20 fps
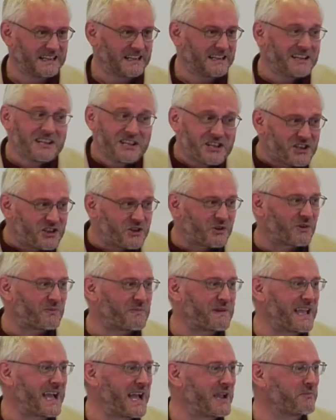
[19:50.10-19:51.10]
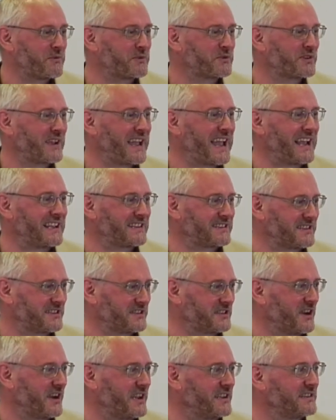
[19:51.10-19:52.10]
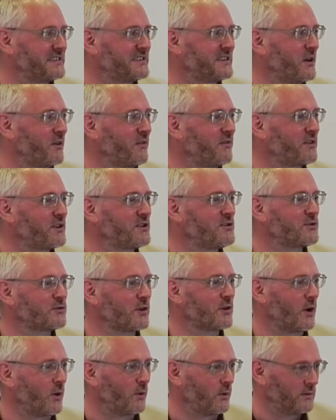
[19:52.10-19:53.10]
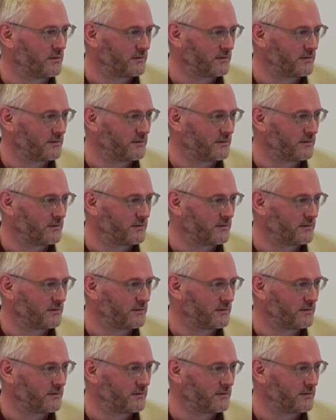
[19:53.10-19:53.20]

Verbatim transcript: And you'll be able to exercise self control